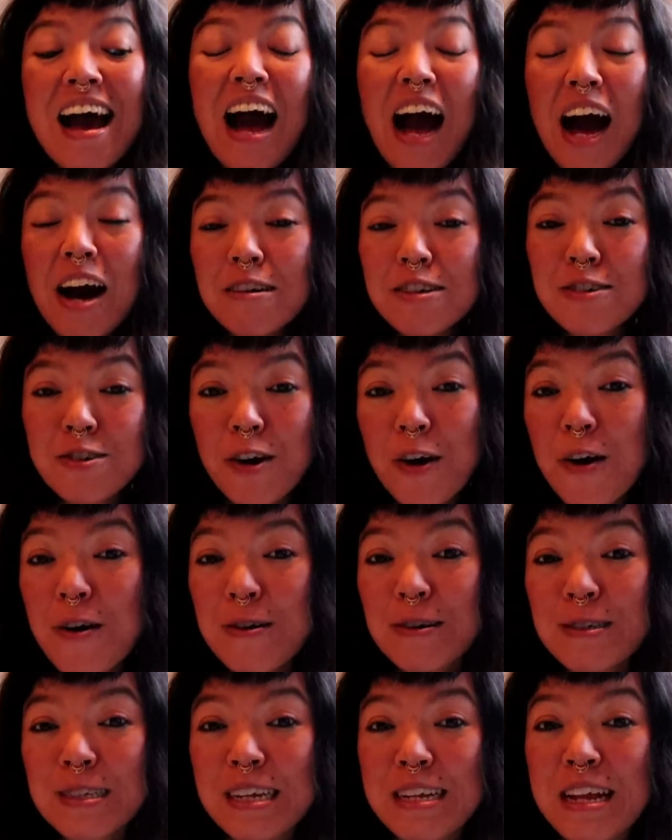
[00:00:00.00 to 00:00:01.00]
how it
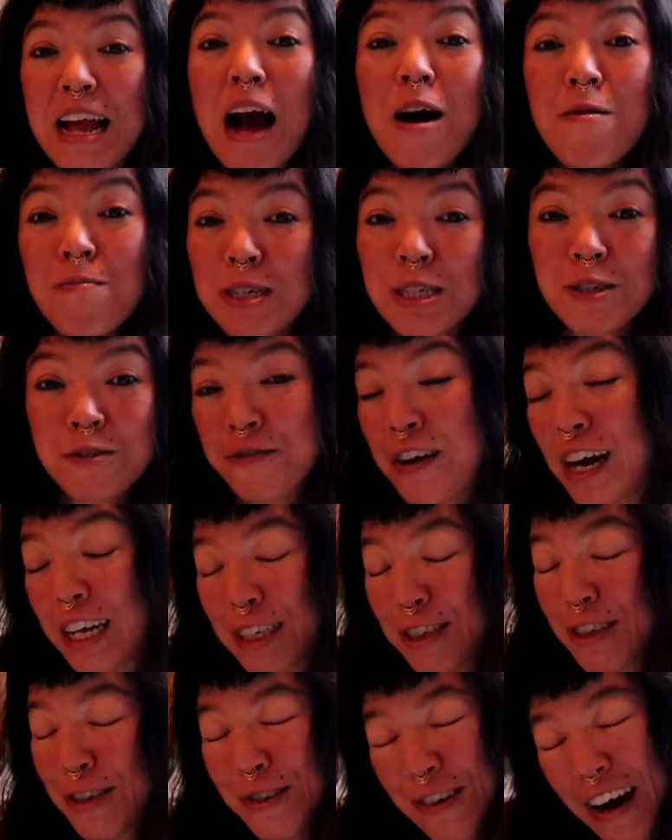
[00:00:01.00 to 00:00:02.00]
goes and how much
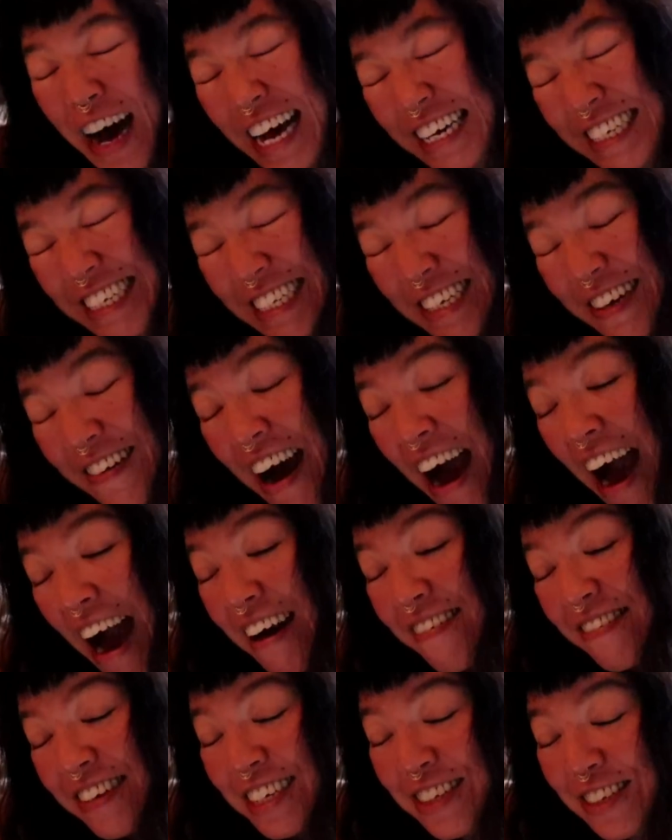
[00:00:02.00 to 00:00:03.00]
fun do I still
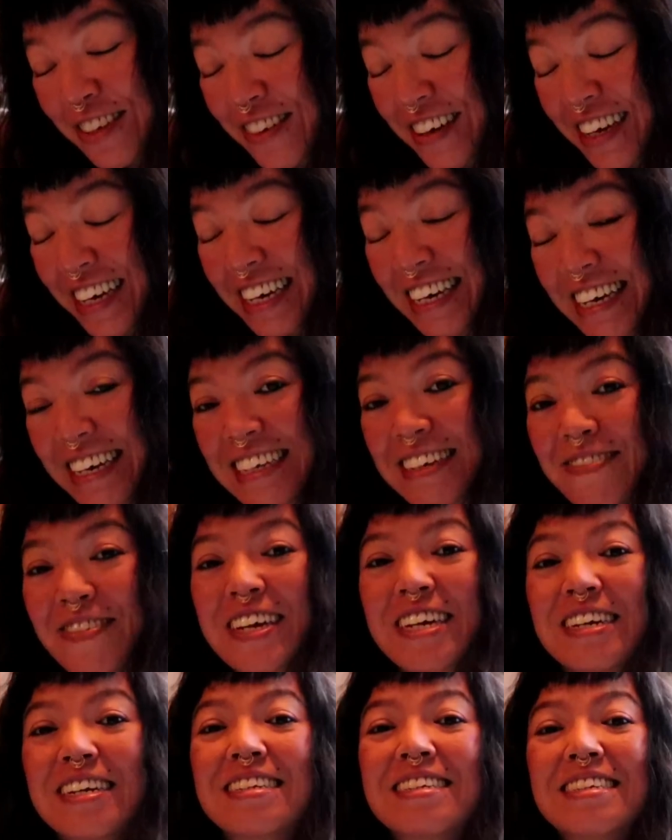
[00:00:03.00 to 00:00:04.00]
having doing it,
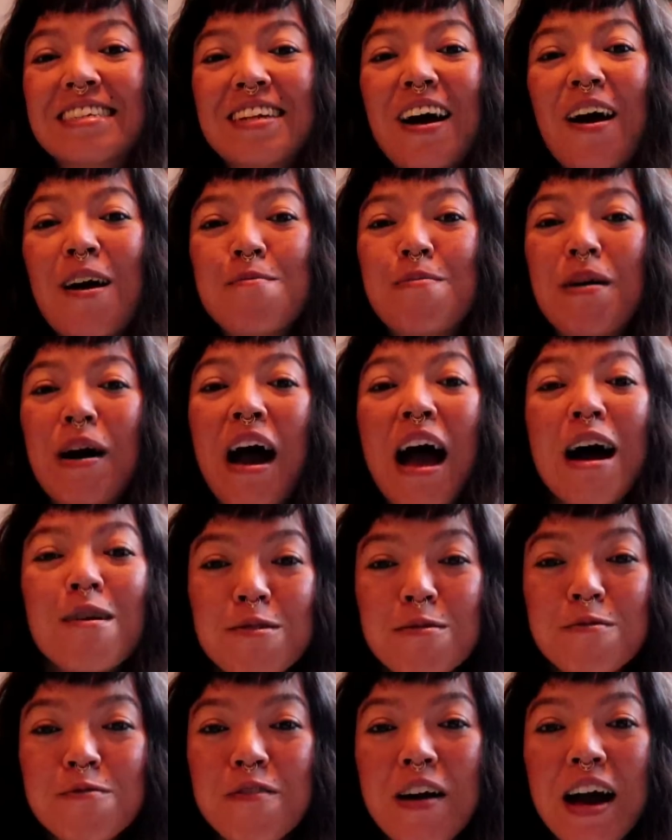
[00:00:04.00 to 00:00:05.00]
because it's all about
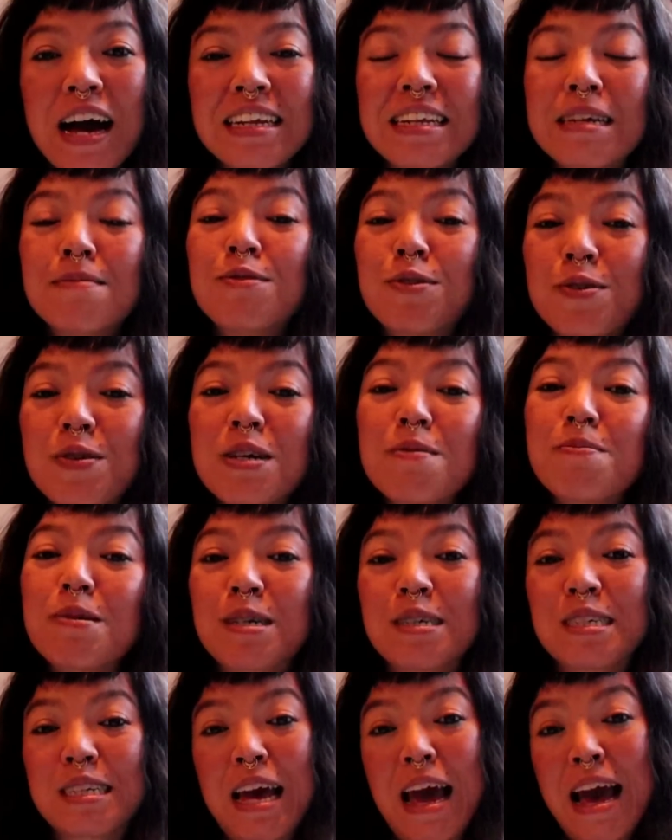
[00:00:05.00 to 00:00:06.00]
having fun. I'm doing it
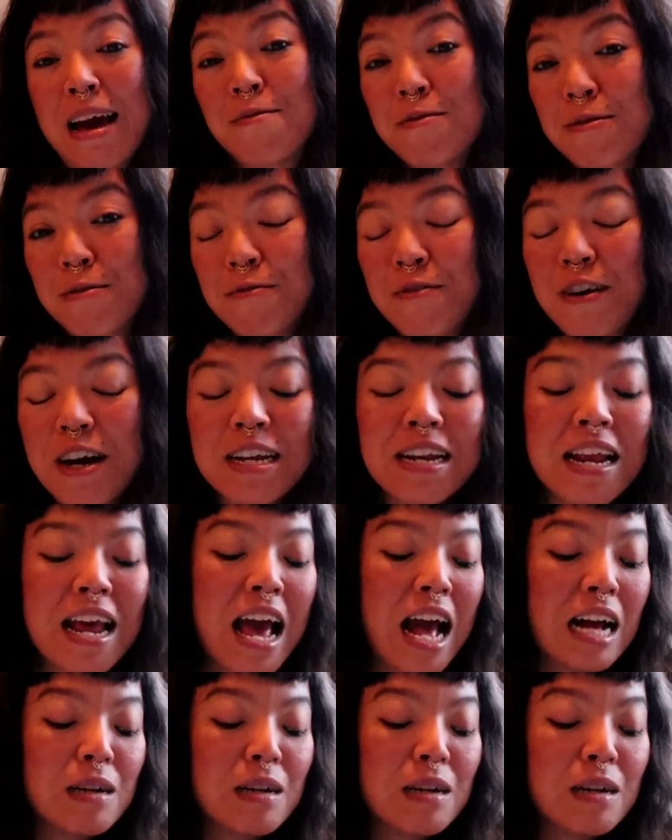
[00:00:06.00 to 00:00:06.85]
because I'm having fun.